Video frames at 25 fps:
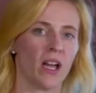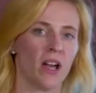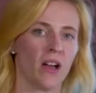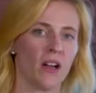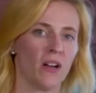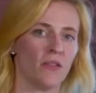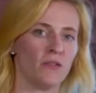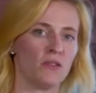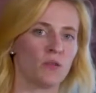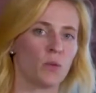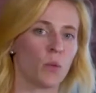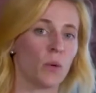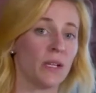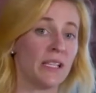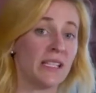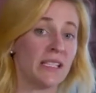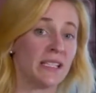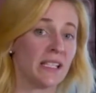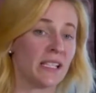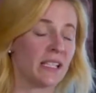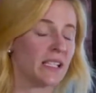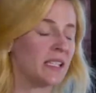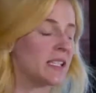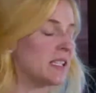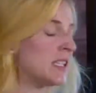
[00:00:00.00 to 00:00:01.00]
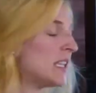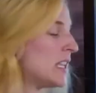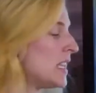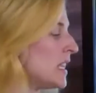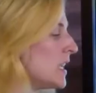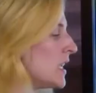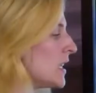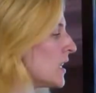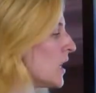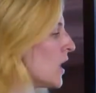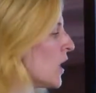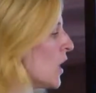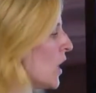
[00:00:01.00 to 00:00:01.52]
of
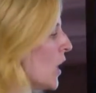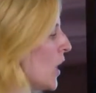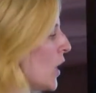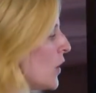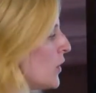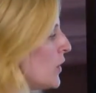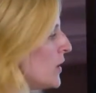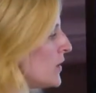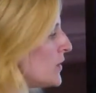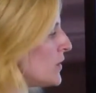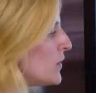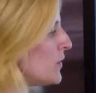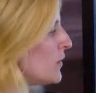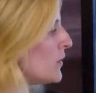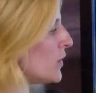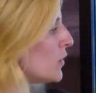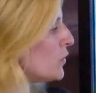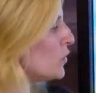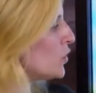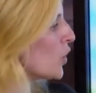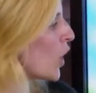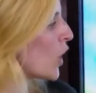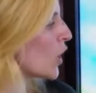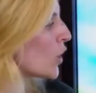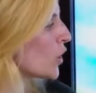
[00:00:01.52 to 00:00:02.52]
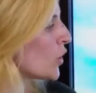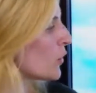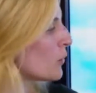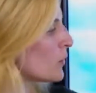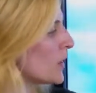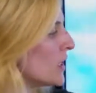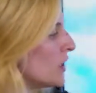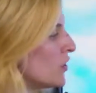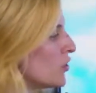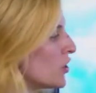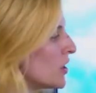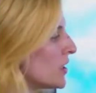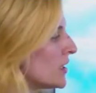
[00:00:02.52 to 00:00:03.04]
2016. The darker
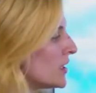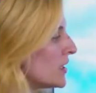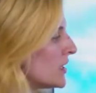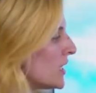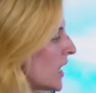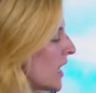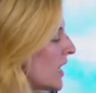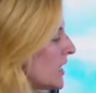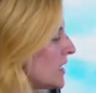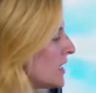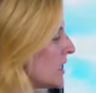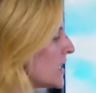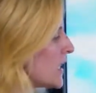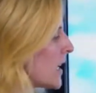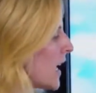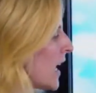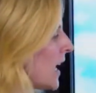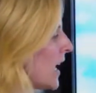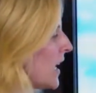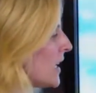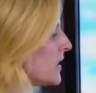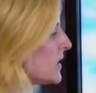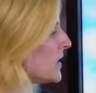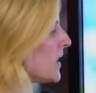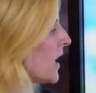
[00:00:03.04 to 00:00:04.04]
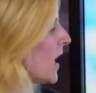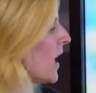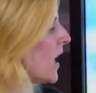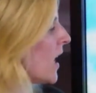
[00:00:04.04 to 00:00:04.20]
regions indicate